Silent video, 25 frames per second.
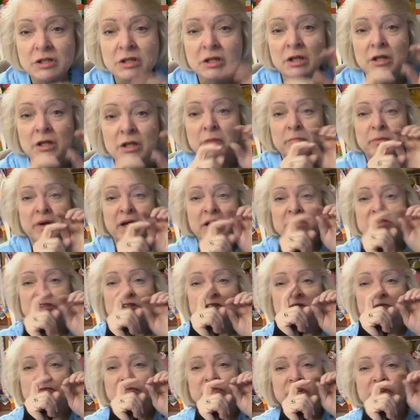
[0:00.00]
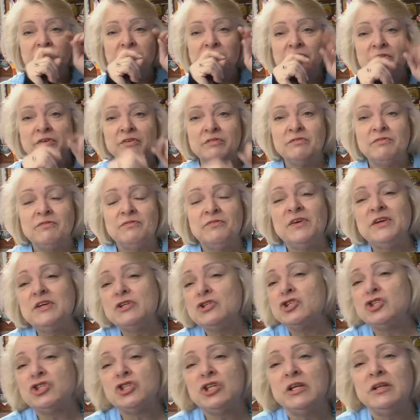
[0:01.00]
you know, buttons of different
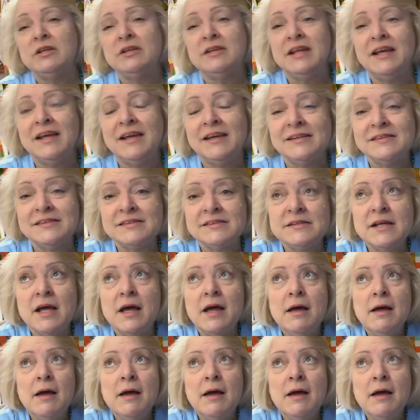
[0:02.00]
fish and things.